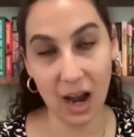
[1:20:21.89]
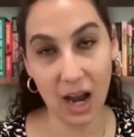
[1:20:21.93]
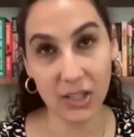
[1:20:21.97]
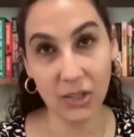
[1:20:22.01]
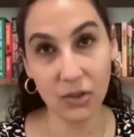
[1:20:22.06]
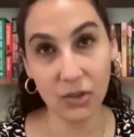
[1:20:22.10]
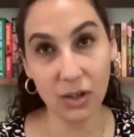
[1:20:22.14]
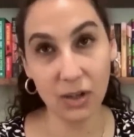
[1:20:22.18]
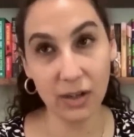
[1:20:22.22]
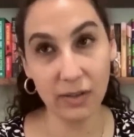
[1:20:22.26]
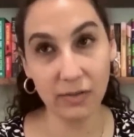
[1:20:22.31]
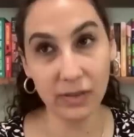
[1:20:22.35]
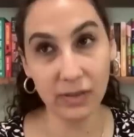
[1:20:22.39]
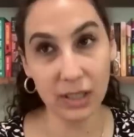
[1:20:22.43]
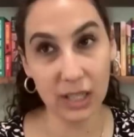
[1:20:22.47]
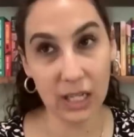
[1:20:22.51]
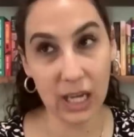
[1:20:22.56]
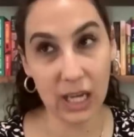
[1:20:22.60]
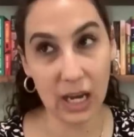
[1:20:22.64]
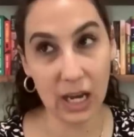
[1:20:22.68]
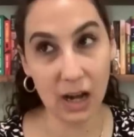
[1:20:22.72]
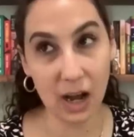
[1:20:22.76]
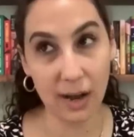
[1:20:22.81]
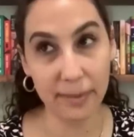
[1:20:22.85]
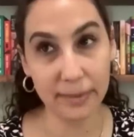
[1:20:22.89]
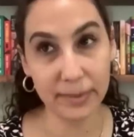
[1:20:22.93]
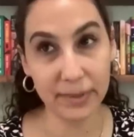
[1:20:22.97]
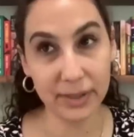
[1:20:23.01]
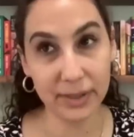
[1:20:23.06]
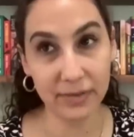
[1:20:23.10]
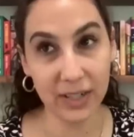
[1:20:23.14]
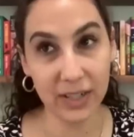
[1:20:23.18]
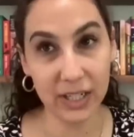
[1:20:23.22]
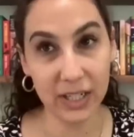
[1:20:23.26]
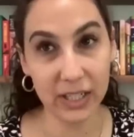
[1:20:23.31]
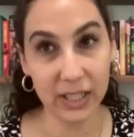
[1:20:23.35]
I sort of look at
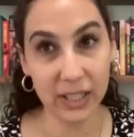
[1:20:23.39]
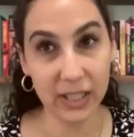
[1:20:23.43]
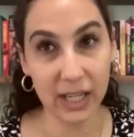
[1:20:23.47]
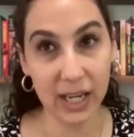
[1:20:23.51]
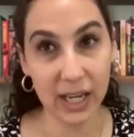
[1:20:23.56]
observation,